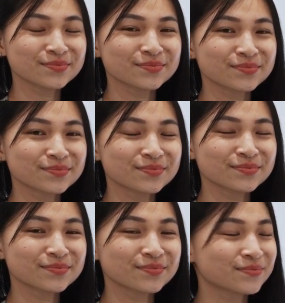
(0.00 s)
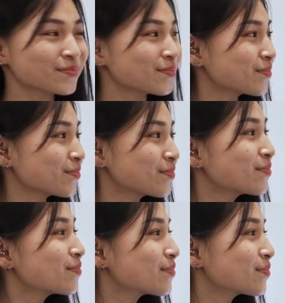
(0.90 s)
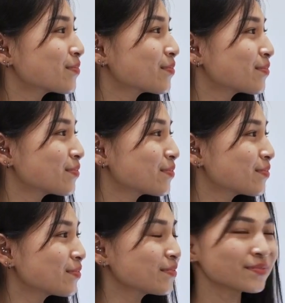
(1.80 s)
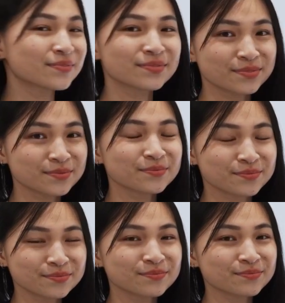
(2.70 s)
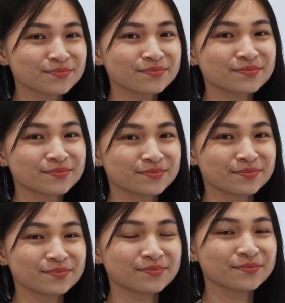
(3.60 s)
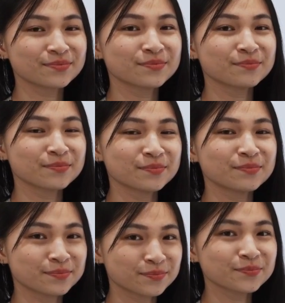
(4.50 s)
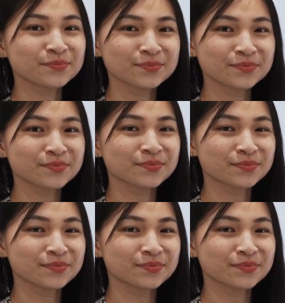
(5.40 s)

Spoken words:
(not speaking)